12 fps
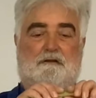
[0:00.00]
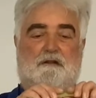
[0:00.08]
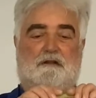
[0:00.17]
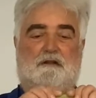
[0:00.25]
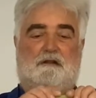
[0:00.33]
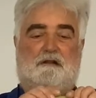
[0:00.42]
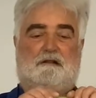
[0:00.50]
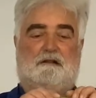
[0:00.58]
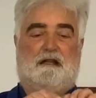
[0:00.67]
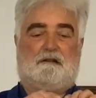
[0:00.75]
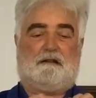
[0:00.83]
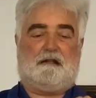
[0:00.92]
just click
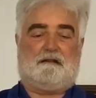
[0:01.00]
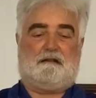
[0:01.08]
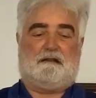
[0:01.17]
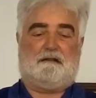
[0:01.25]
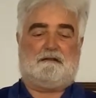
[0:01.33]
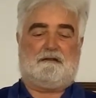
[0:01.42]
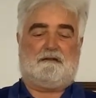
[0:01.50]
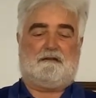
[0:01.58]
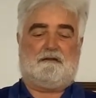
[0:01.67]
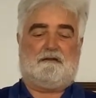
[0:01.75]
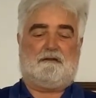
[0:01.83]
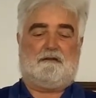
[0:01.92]
down like this,
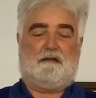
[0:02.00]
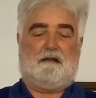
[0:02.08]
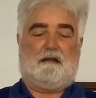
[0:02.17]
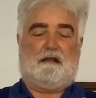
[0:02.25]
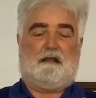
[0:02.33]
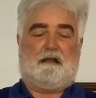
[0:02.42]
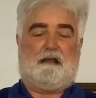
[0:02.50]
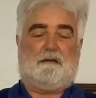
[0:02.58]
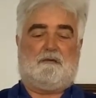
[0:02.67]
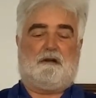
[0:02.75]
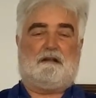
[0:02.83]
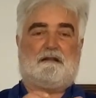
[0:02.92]
and
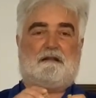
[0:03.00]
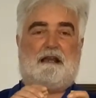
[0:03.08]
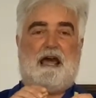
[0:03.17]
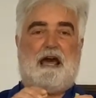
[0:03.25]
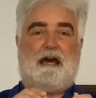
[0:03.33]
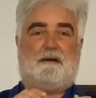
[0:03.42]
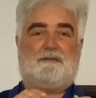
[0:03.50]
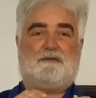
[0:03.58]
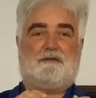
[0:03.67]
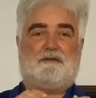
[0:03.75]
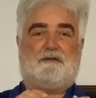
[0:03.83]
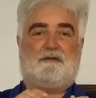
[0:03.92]
when it
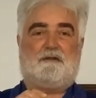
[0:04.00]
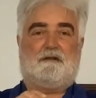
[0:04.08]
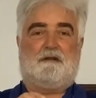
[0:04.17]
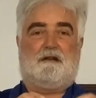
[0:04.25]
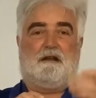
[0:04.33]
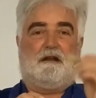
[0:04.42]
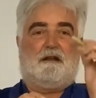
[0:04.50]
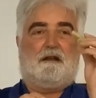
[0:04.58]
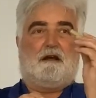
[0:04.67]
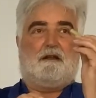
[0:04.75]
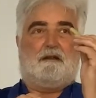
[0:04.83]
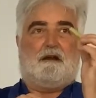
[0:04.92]
snaps,
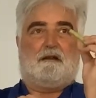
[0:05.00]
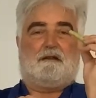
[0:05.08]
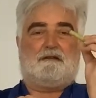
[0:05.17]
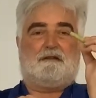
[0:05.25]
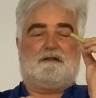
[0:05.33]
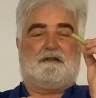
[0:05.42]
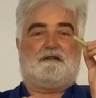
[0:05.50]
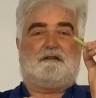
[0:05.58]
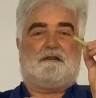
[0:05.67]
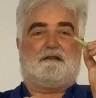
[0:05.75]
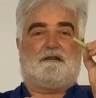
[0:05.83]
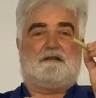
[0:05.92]
this
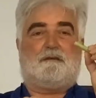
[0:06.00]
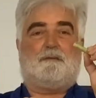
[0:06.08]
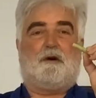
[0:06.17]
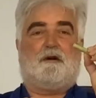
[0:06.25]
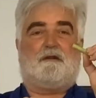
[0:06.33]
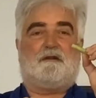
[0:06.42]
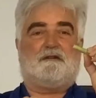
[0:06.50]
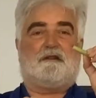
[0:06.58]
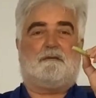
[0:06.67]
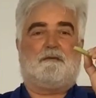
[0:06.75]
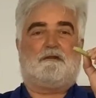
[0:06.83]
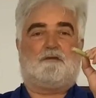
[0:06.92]
is the part of the
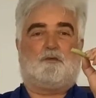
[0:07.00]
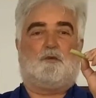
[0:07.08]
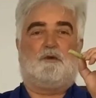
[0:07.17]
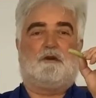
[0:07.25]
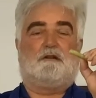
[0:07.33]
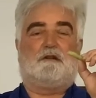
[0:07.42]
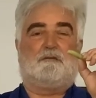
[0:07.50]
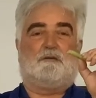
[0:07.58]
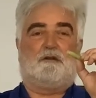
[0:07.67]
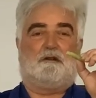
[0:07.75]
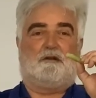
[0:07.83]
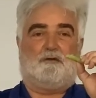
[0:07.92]
stem that's
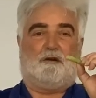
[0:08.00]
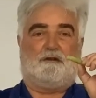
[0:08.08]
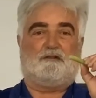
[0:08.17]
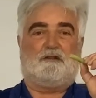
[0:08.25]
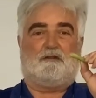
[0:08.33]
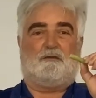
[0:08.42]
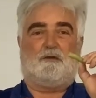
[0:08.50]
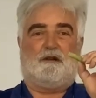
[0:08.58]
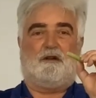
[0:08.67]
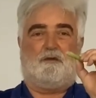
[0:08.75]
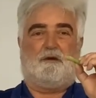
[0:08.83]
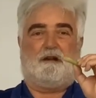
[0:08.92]
really crunchy, and you really
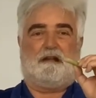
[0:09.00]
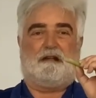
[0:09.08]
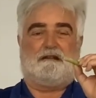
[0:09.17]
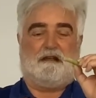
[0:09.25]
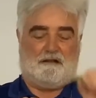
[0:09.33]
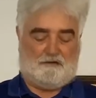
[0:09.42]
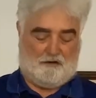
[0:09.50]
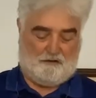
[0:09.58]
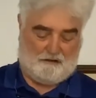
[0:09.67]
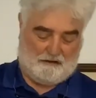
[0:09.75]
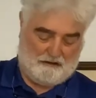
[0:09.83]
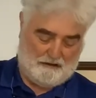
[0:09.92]
don't want to eat that. It's
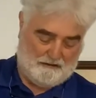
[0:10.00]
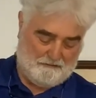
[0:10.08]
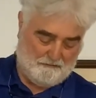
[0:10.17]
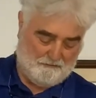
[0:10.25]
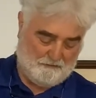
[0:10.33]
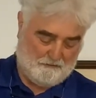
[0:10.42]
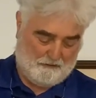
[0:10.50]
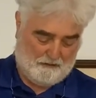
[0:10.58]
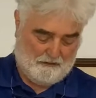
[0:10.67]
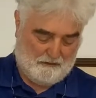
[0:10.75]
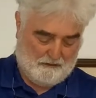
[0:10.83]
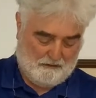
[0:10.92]
hard to eat.
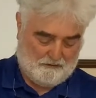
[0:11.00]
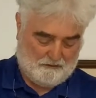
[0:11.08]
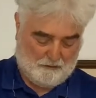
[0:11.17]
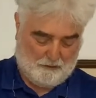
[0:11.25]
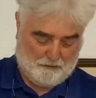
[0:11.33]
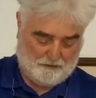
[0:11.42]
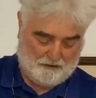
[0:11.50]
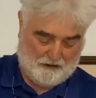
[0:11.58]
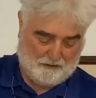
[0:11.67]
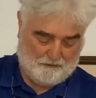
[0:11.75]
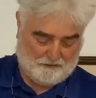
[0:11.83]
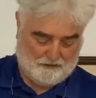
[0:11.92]
So we put that
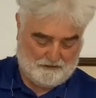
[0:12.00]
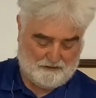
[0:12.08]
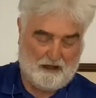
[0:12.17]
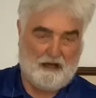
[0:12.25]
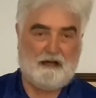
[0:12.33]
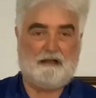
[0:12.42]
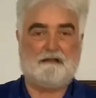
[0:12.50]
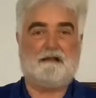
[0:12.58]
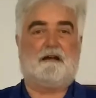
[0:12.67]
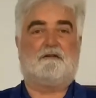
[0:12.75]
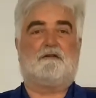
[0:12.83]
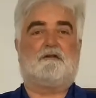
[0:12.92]
off to the side.
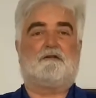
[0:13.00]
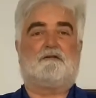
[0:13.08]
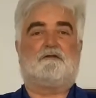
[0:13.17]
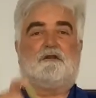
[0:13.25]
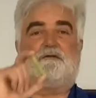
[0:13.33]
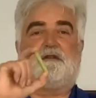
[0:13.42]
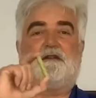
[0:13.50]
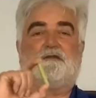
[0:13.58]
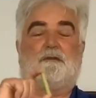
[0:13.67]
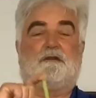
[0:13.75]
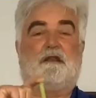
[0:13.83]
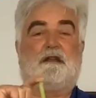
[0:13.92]
Now you can do 2 things
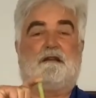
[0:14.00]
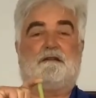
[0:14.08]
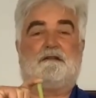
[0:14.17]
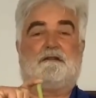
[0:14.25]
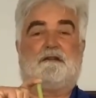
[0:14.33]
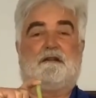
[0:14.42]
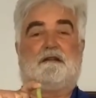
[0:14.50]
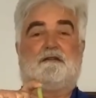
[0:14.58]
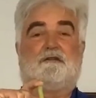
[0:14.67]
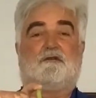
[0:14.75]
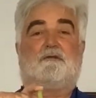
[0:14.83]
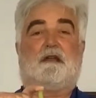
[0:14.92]
with this. Is
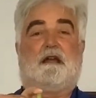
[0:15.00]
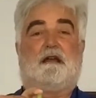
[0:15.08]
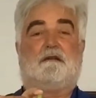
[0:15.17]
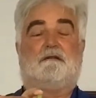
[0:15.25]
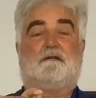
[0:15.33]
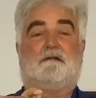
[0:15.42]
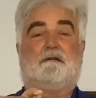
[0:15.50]
you can